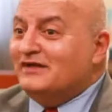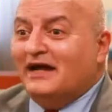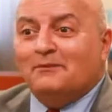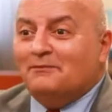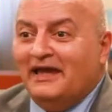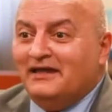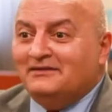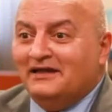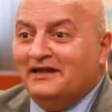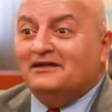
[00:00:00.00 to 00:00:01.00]
not a
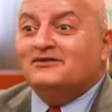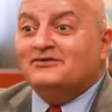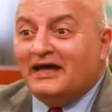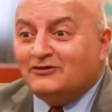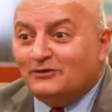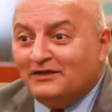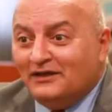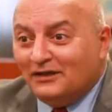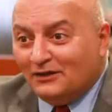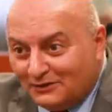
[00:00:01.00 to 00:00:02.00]
Band-Aid, it's
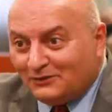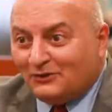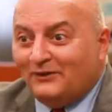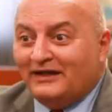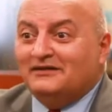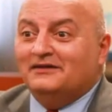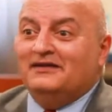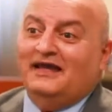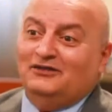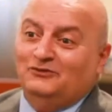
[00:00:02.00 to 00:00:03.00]
actually correcting
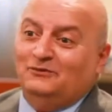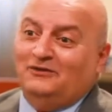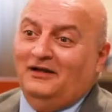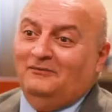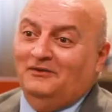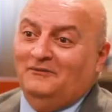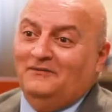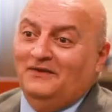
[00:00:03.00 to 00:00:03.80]
the actual problem.